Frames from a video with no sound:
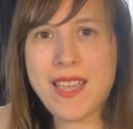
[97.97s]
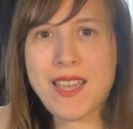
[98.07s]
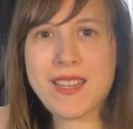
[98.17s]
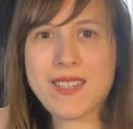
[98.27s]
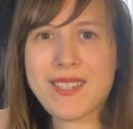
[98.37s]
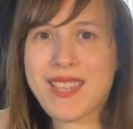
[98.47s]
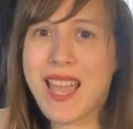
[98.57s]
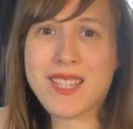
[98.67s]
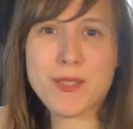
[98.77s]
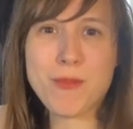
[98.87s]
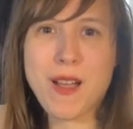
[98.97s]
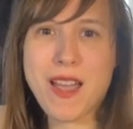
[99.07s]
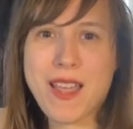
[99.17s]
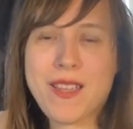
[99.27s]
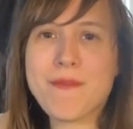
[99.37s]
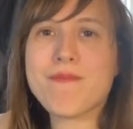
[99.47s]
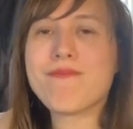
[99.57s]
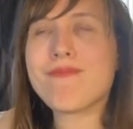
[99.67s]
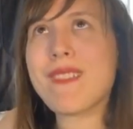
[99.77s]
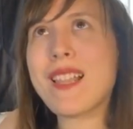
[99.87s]
And that's why
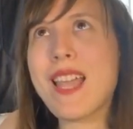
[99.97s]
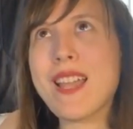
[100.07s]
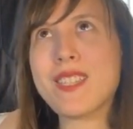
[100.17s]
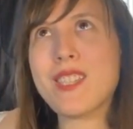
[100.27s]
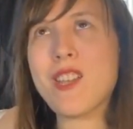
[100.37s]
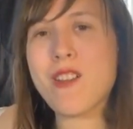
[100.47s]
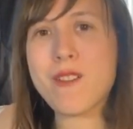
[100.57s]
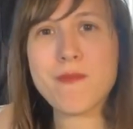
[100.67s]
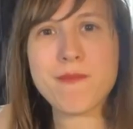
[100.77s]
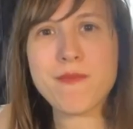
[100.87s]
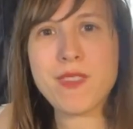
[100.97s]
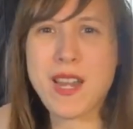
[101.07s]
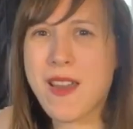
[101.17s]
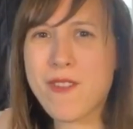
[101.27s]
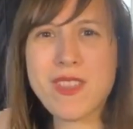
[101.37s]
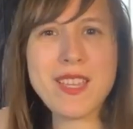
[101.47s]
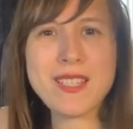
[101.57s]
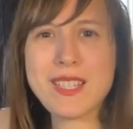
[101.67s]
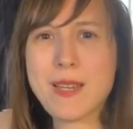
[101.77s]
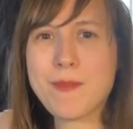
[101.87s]
last year, when
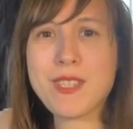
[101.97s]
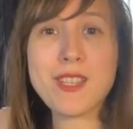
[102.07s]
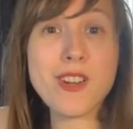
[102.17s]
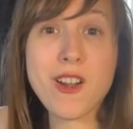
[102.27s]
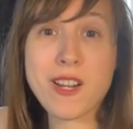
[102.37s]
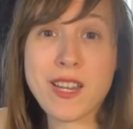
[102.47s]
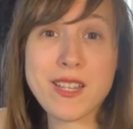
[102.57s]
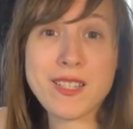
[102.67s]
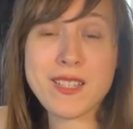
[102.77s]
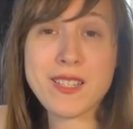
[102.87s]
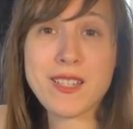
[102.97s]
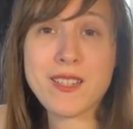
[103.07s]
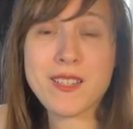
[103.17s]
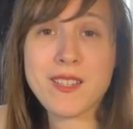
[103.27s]
everything seemed the darkest,